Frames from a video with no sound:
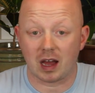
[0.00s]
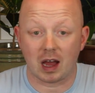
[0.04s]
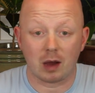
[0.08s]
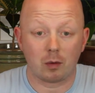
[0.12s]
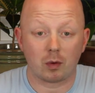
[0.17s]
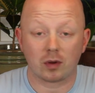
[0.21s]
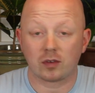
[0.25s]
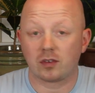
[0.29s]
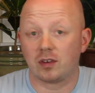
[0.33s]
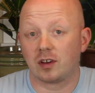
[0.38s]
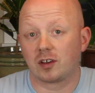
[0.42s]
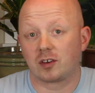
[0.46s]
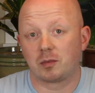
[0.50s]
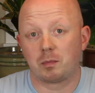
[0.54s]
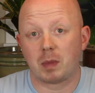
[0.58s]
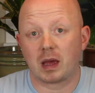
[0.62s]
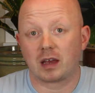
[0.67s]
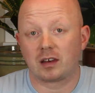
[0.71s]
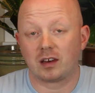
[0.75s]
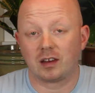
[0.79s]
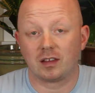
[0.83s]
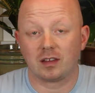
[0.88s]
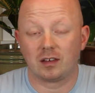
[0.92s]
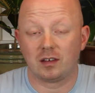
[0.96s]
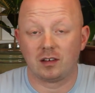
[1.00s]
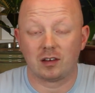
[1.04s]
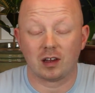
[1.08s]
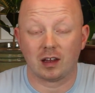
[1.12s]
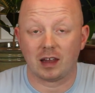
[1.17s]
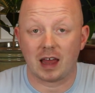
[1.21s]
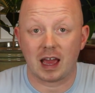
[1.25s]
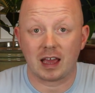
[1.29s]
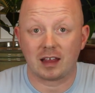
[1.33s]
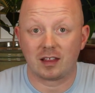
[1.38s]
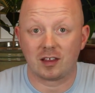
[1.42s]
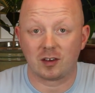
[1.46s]
I wasn't expecting to
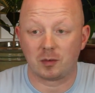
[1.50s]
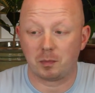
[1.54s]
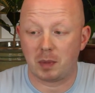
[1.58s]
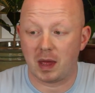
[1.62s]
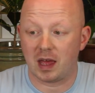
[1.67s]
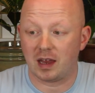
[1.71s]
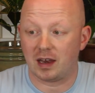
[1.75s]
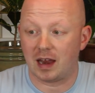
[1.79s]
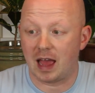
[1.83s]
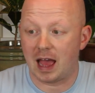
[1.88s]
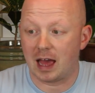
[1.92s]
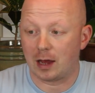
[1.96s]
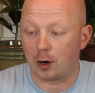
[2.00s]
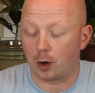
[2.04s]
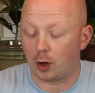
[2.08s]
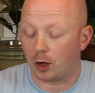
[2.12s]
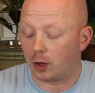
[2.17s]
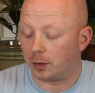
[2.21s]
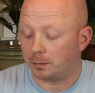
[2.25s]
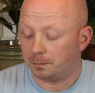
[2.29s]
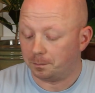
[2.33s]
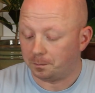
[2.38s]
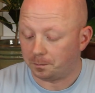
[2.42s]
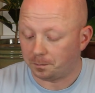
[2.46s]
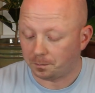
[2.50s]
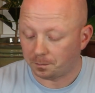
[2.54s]
like this pen at all.